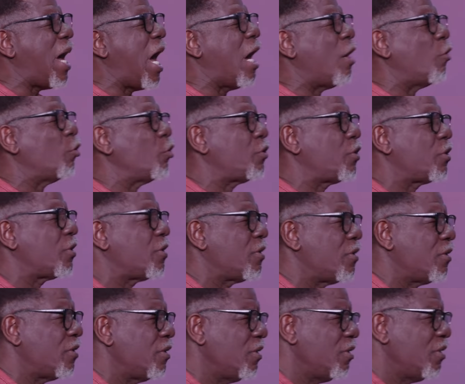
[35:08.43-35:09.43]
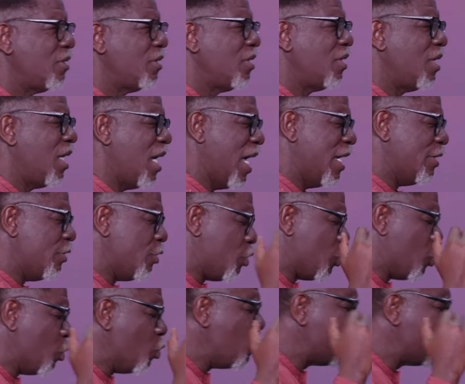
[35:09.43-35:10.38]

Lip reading: out and do